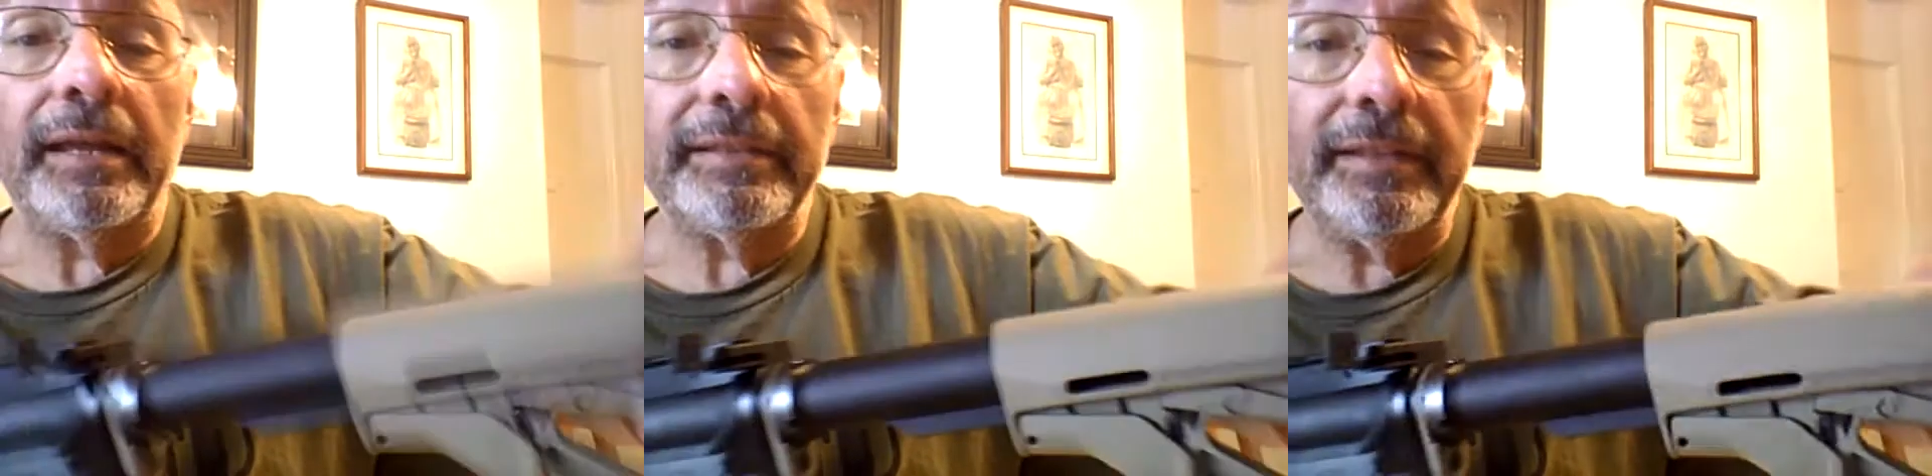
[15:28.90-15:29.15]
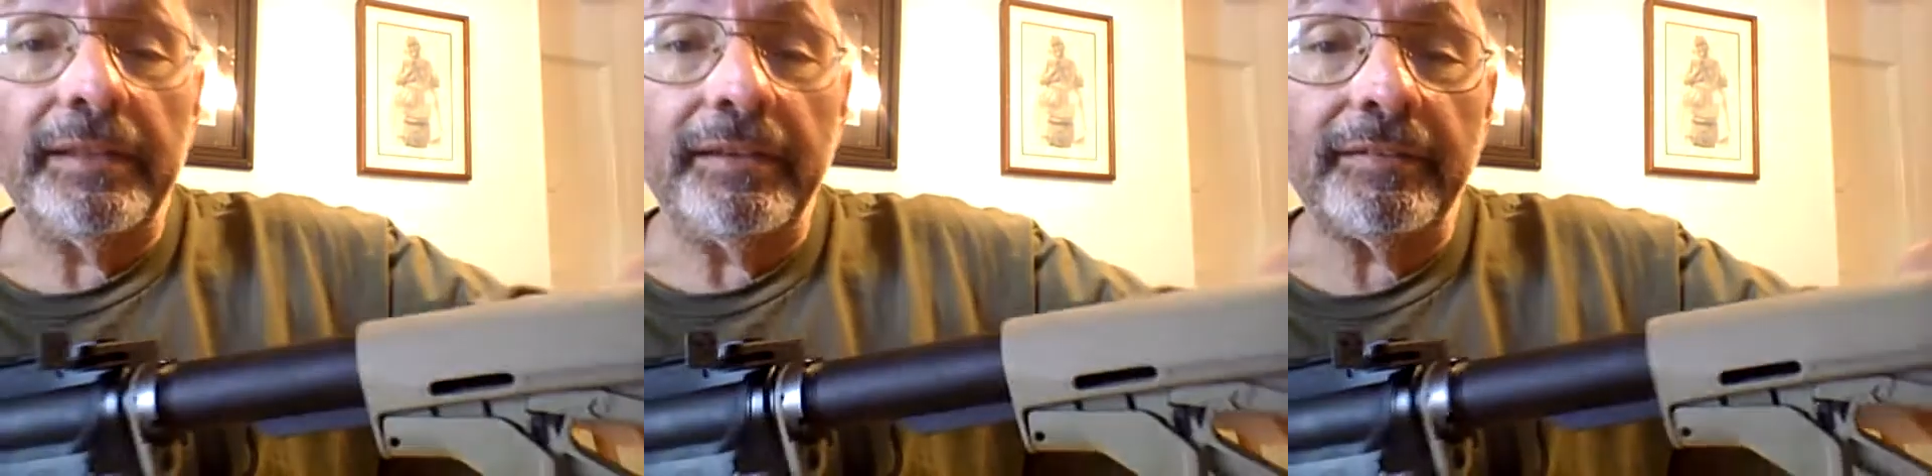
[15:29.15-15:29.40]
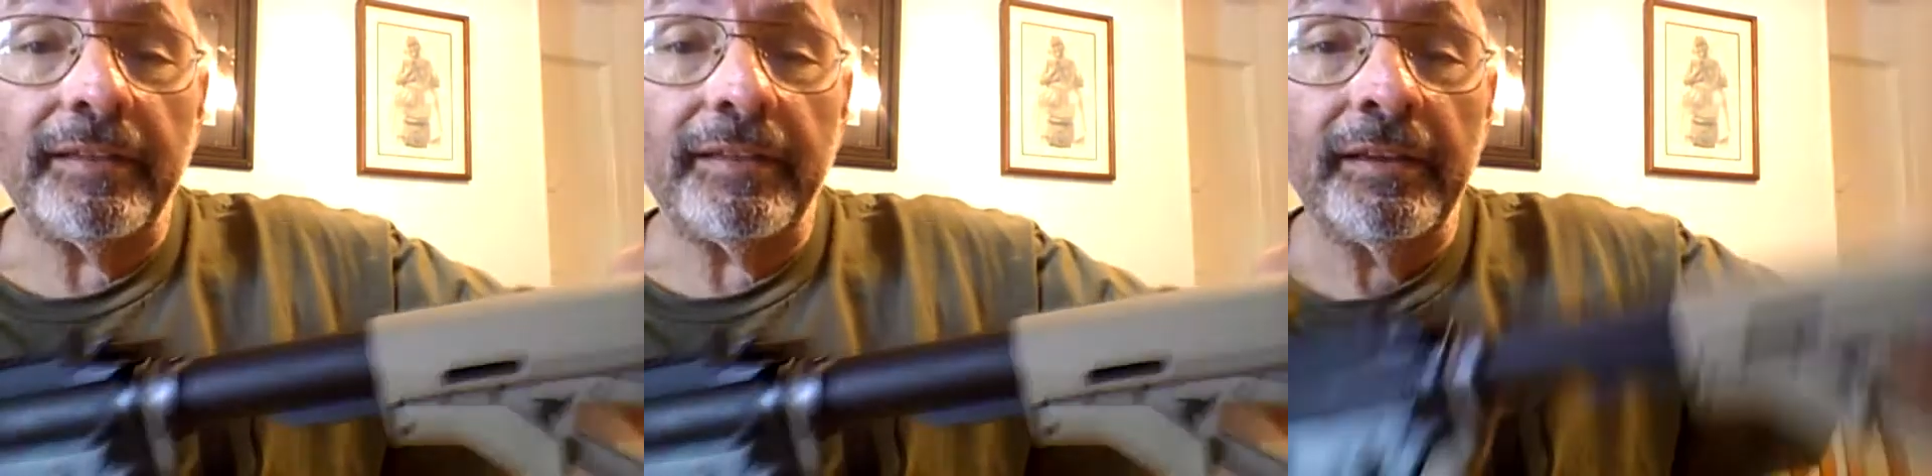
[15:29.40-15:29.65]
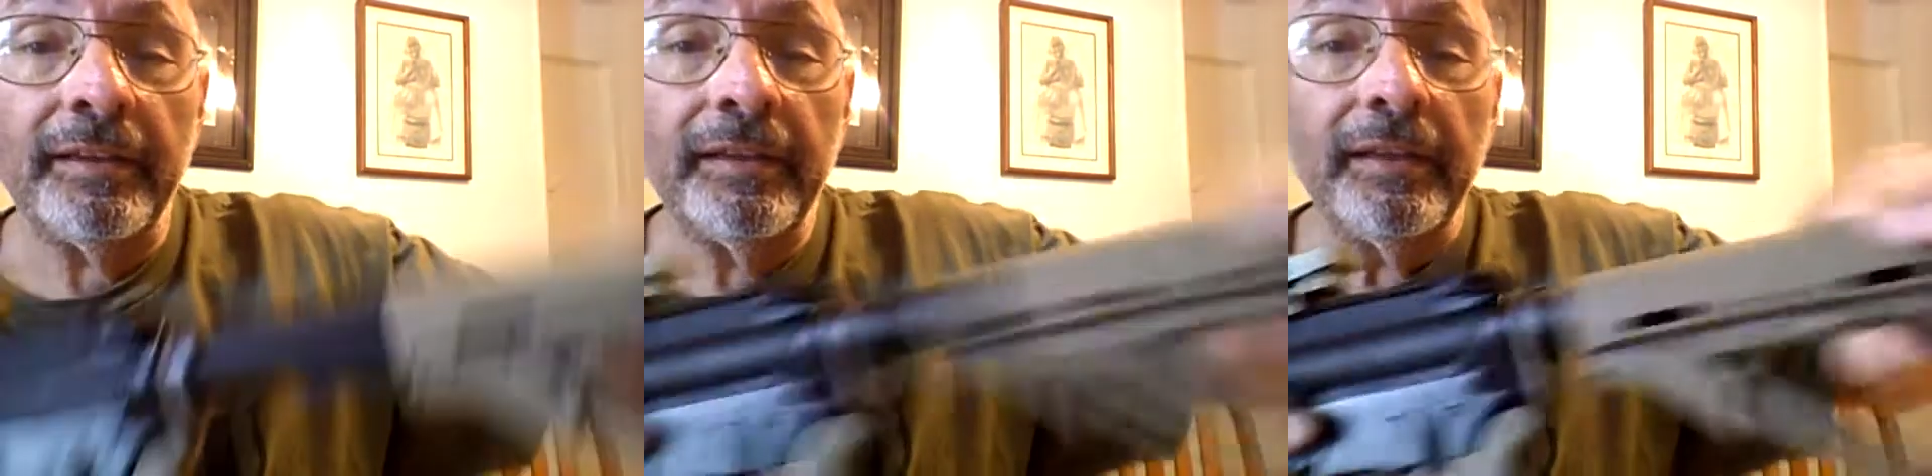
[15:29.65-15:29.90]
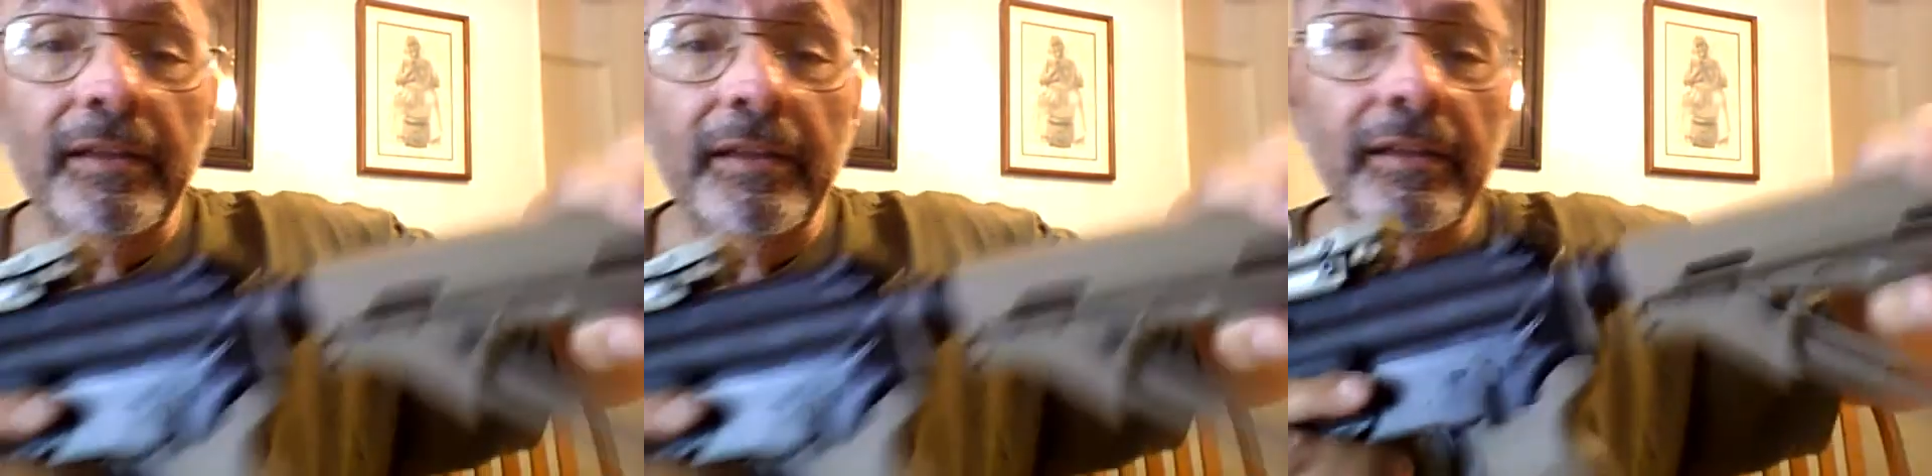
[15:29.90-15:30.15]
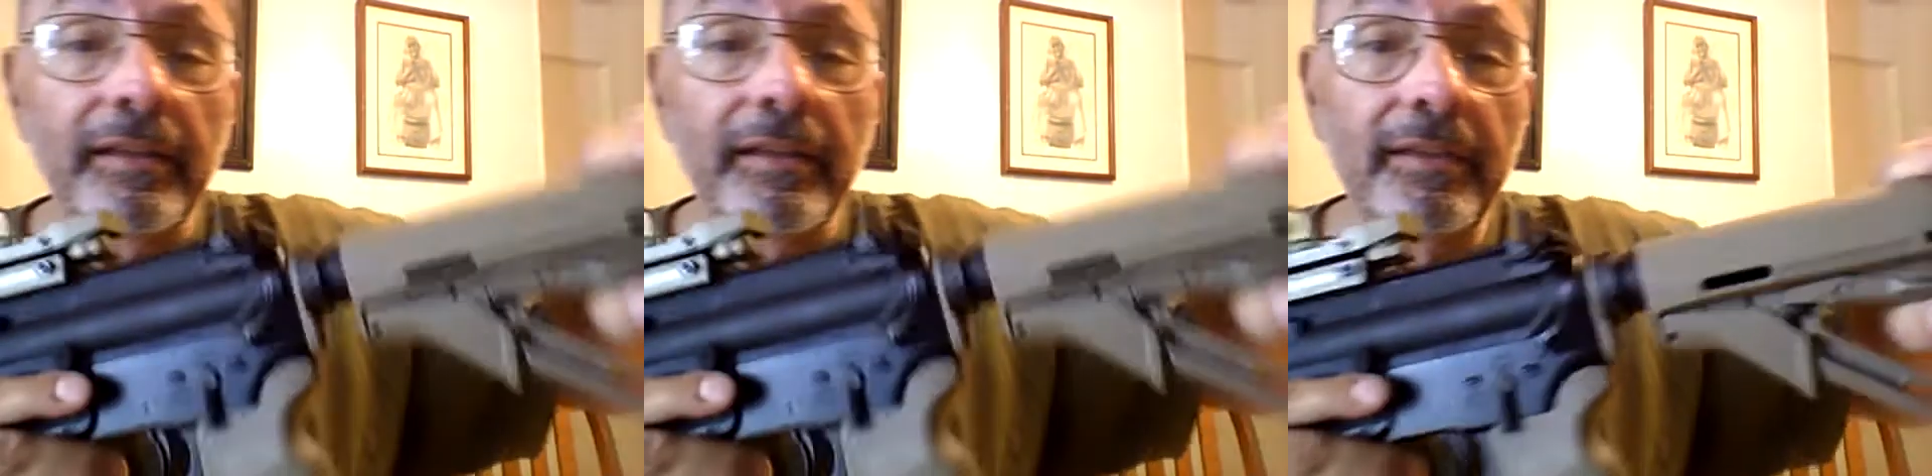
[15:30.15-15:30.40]
least
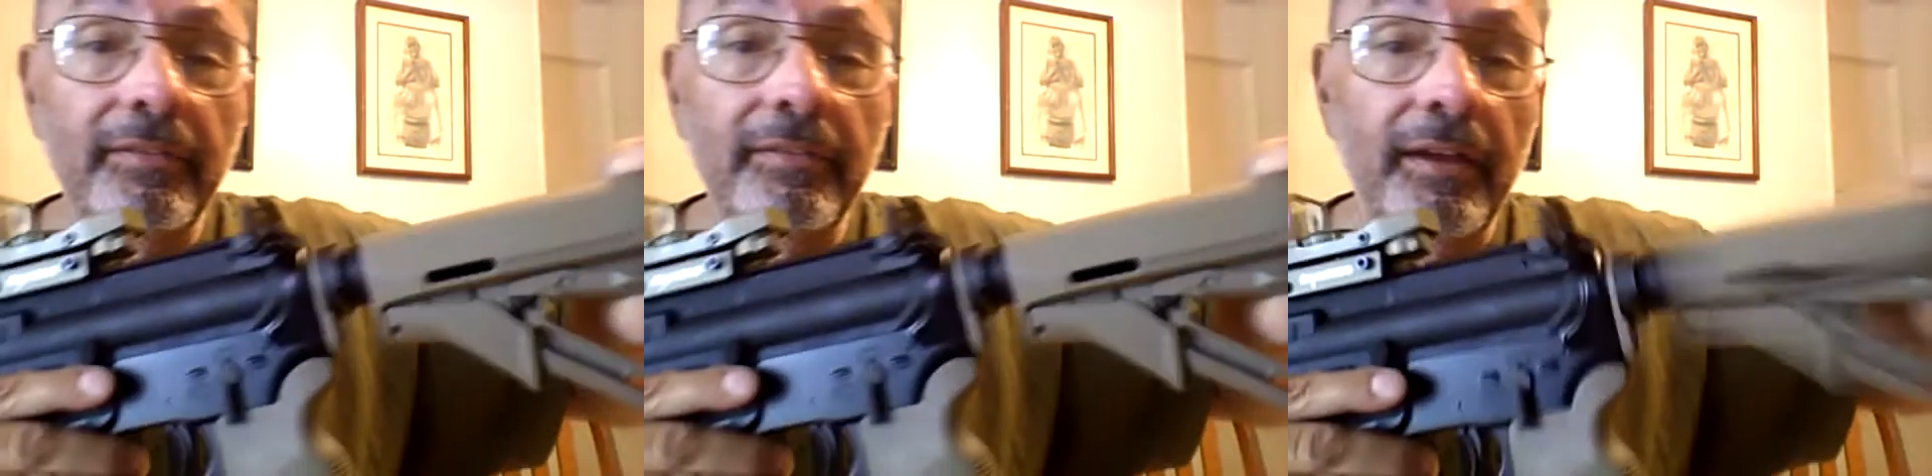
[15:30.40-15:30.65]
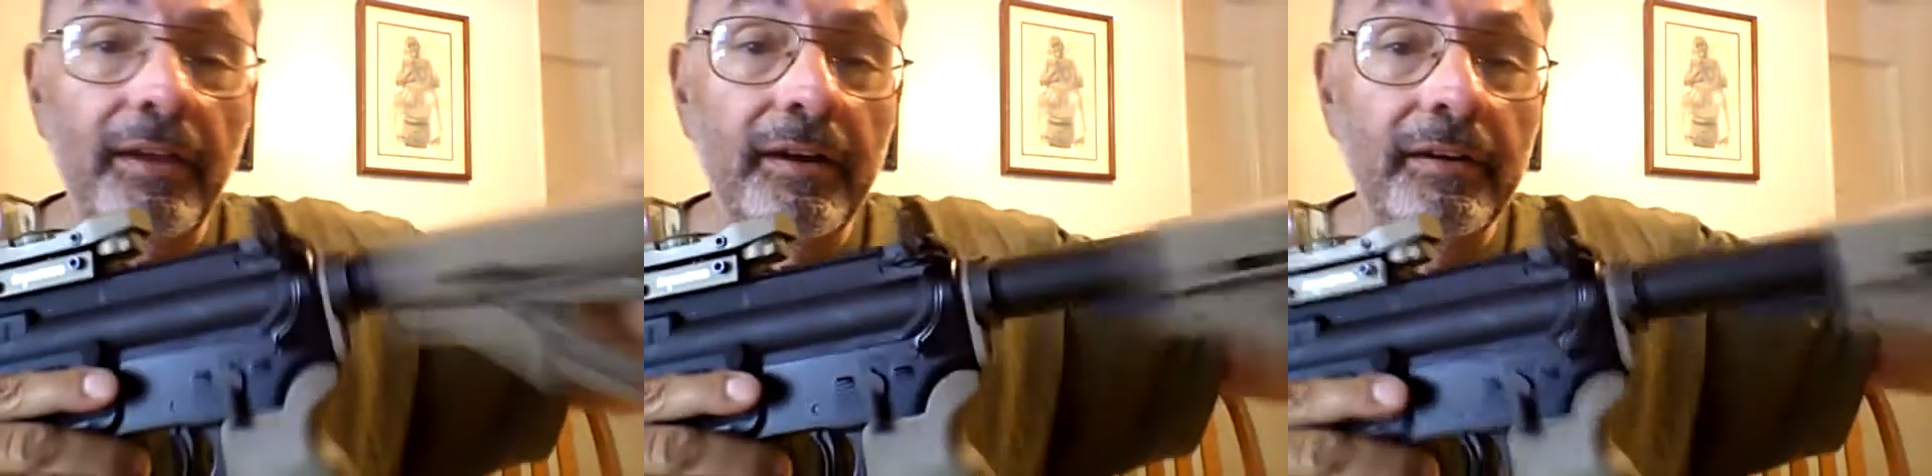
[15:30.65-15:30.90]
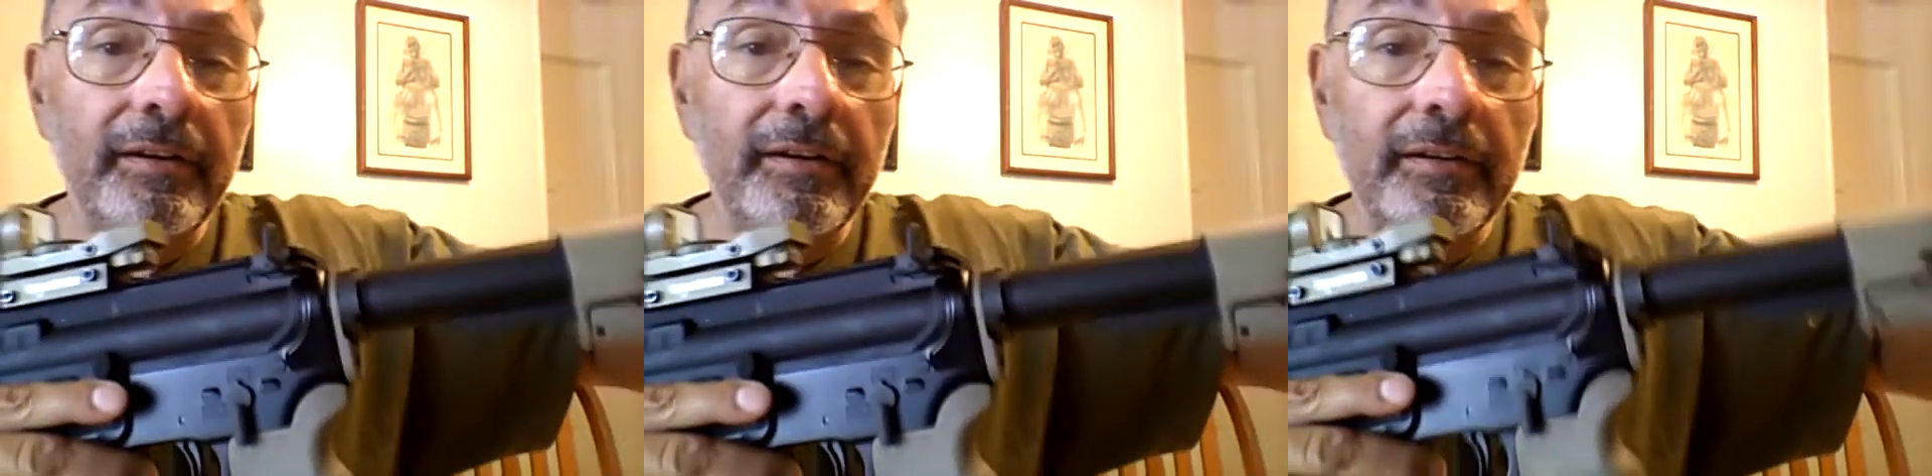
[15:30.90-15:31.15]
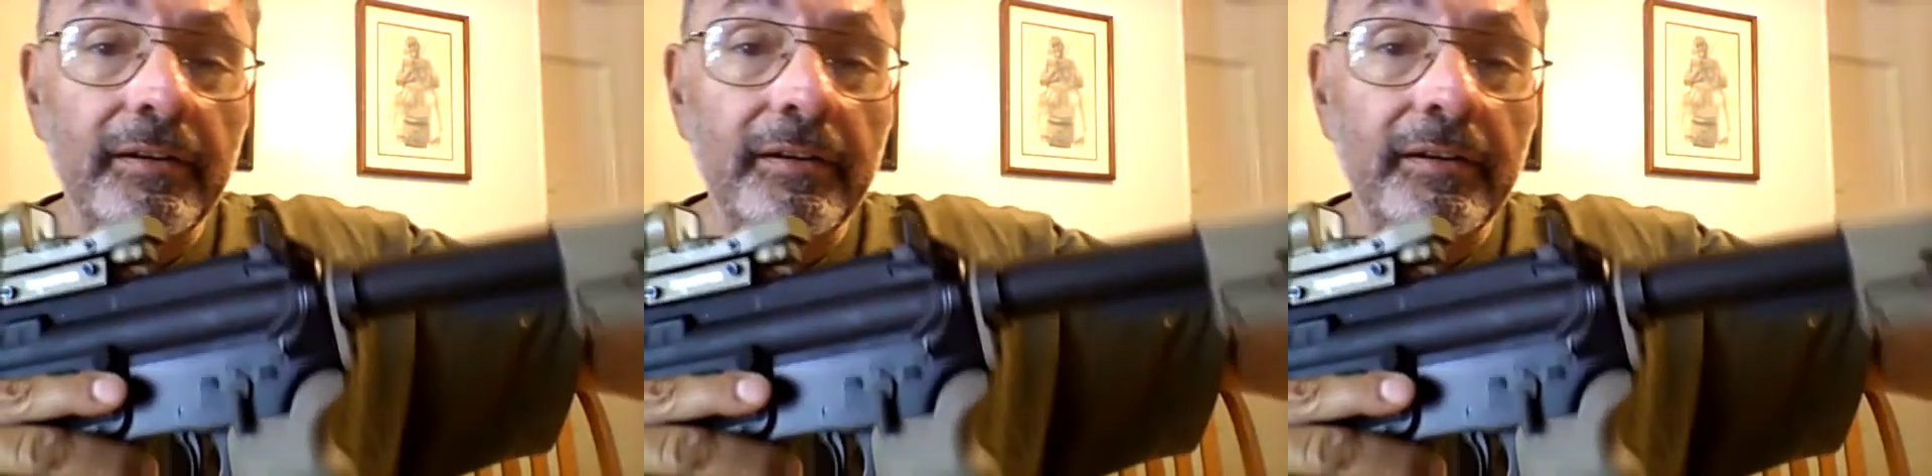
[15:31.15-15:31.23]
is our